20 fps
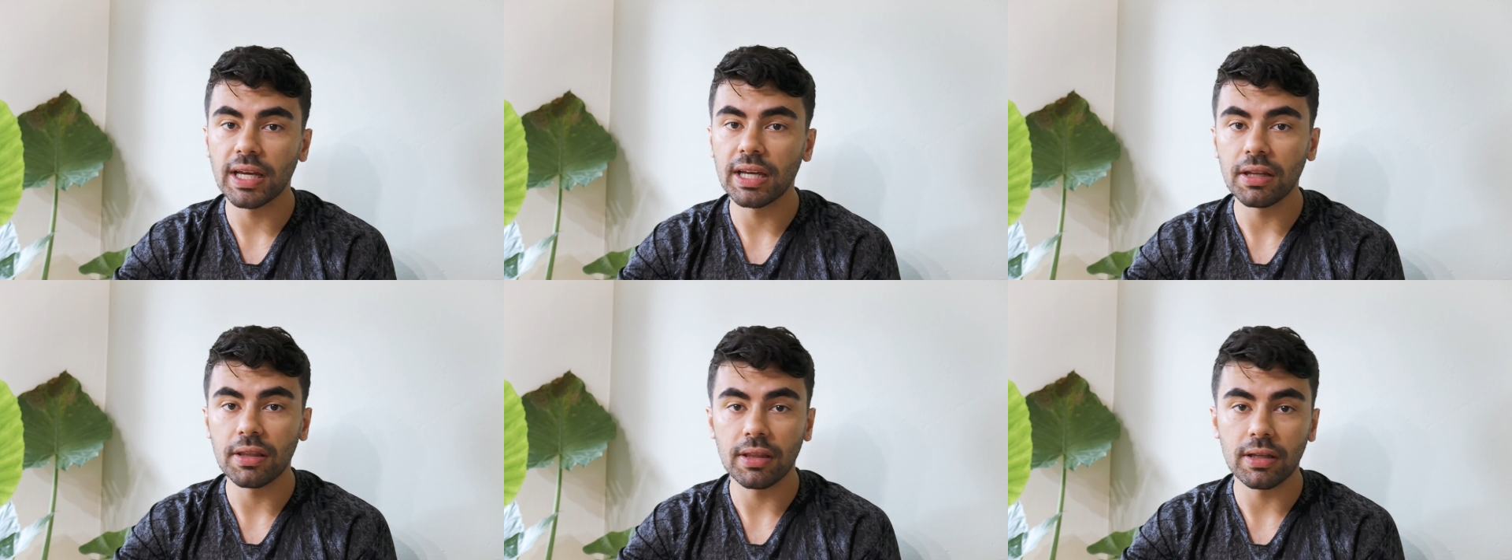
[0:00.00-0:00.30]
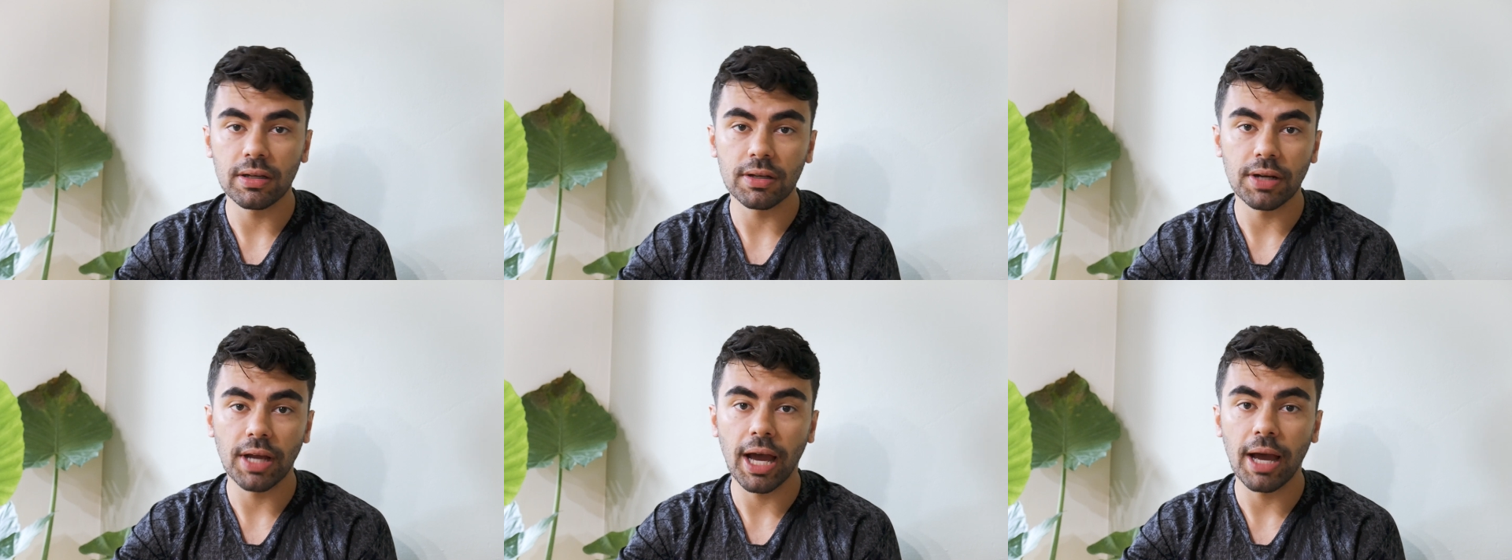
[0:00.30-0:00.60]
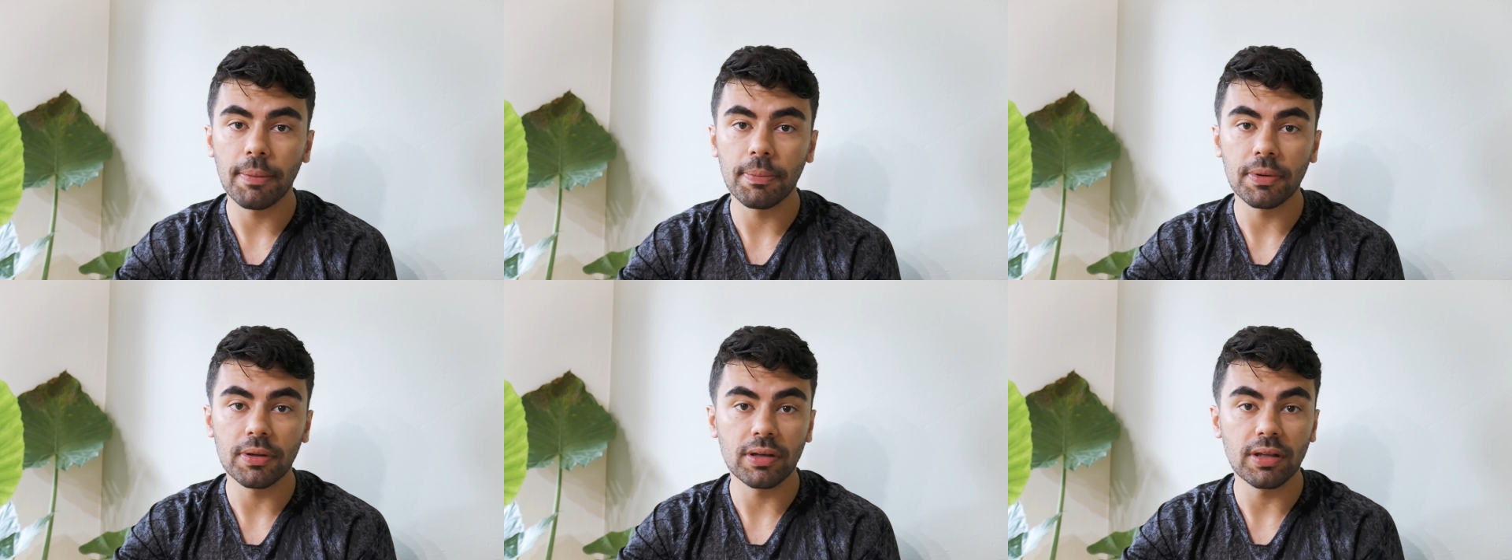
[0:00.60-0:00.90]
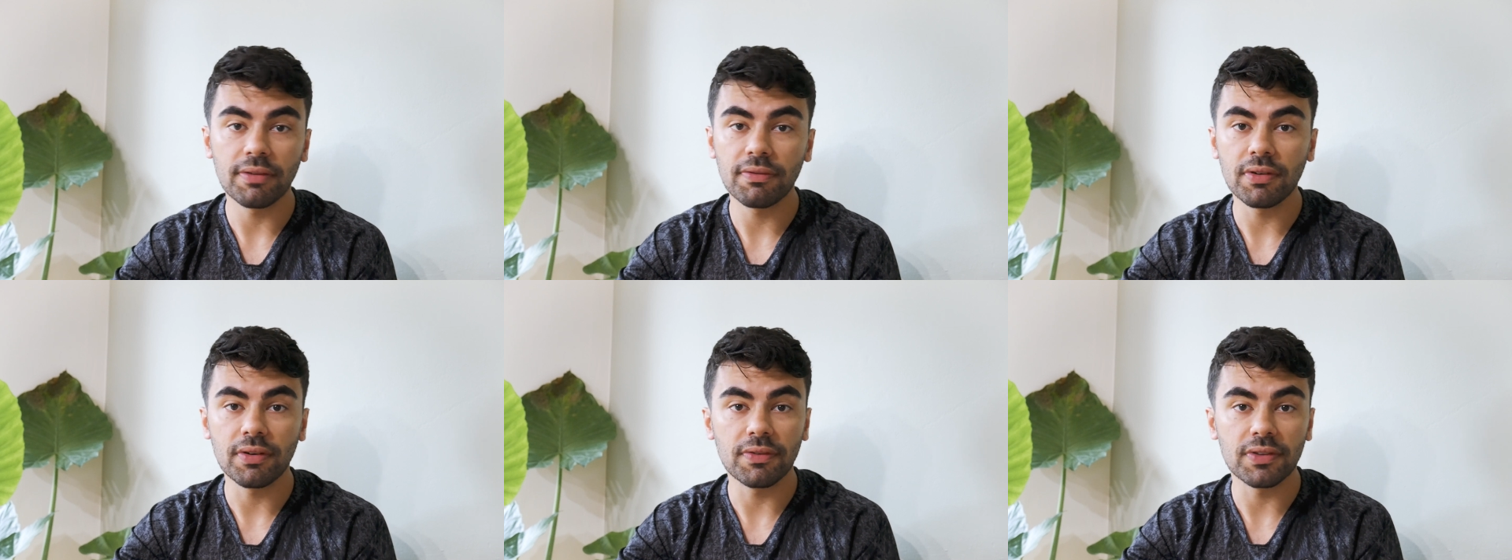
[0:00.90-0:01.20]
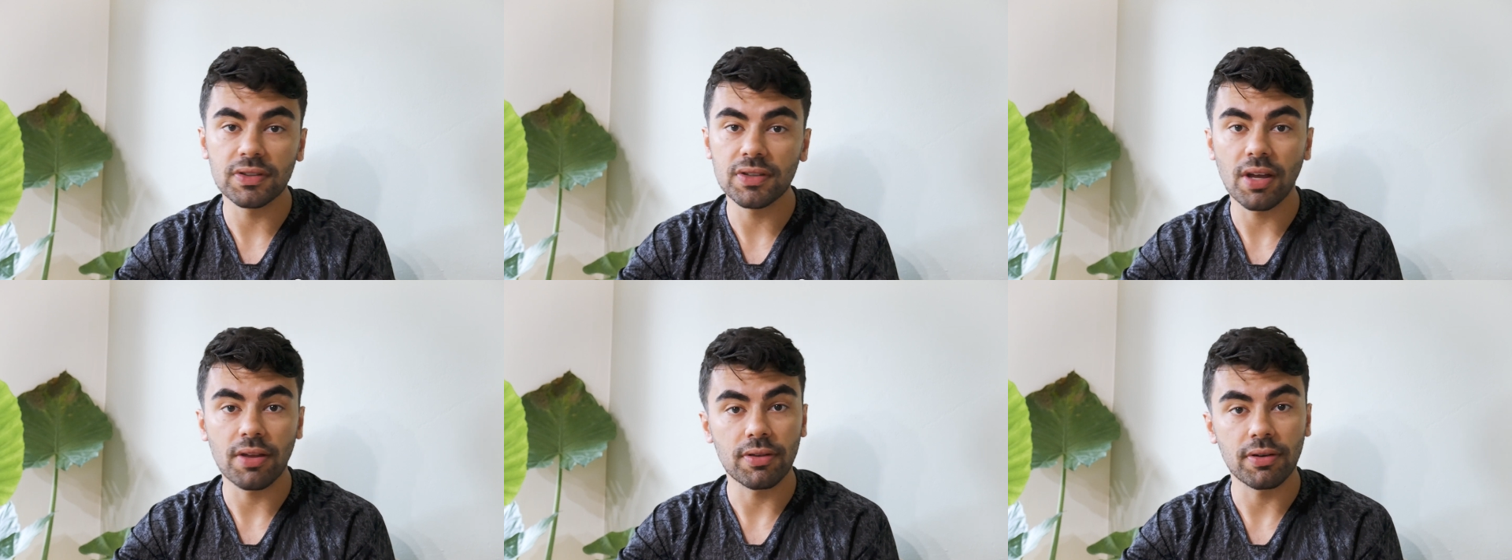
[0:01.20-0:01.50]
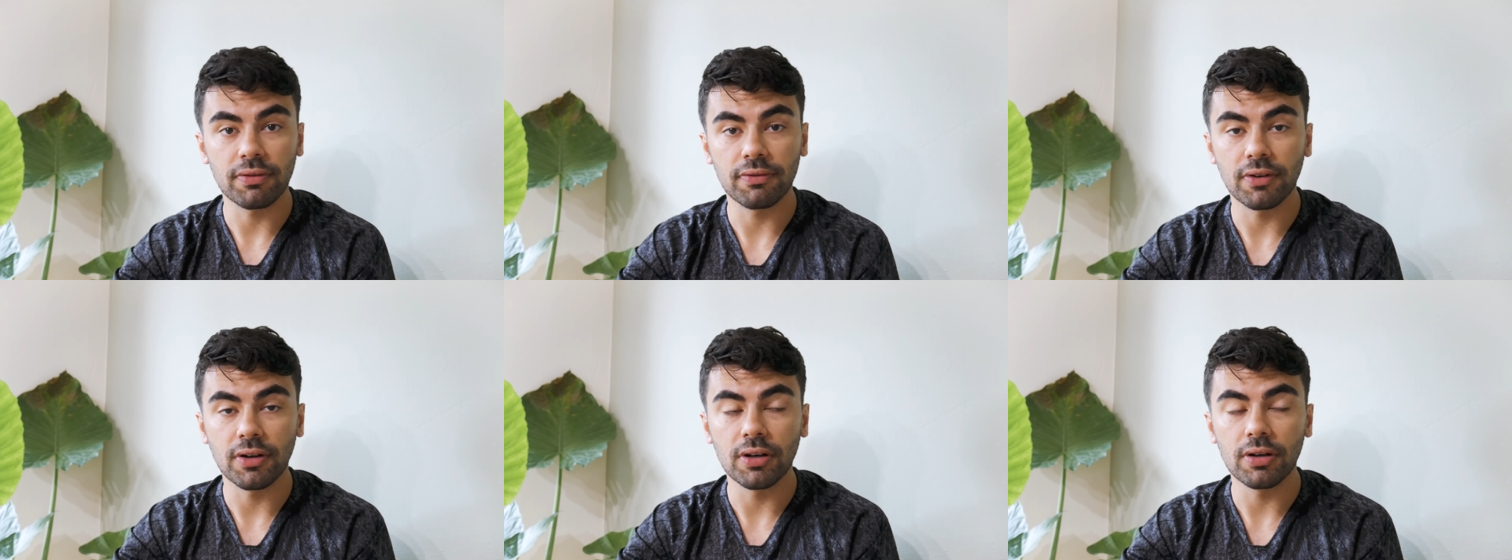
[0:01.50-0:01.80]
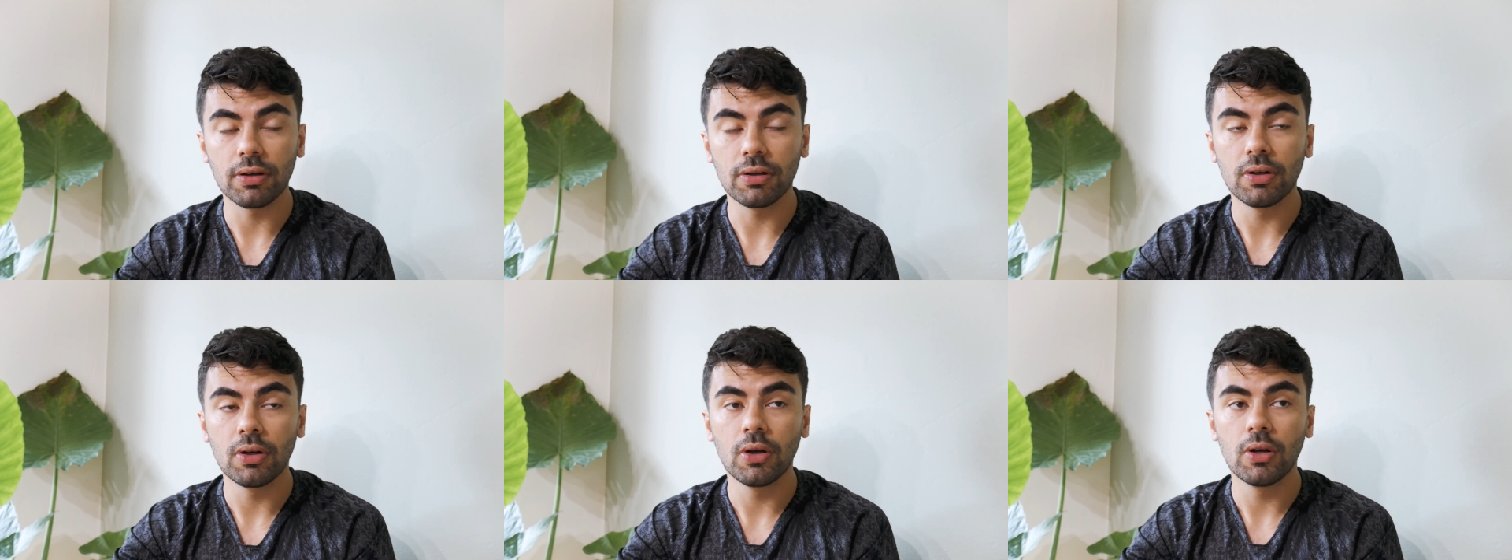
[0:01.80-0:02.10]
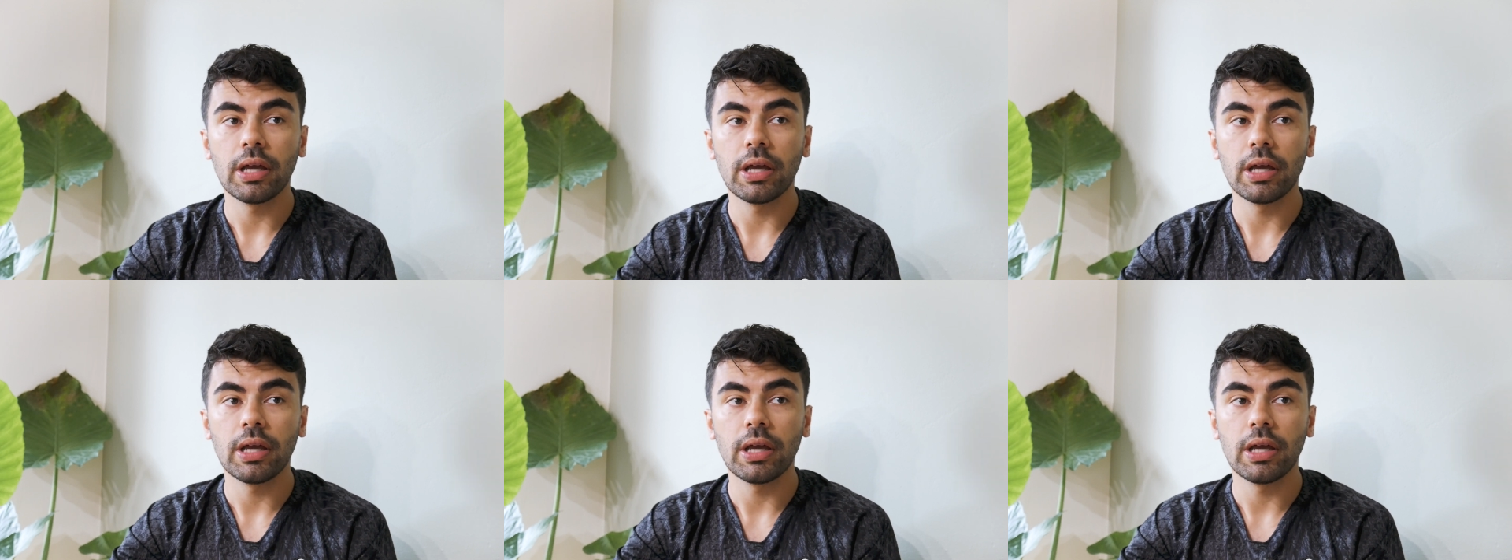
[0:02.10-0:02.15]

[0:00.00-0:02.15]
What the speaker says: Anything could happen, even if it's not their fault.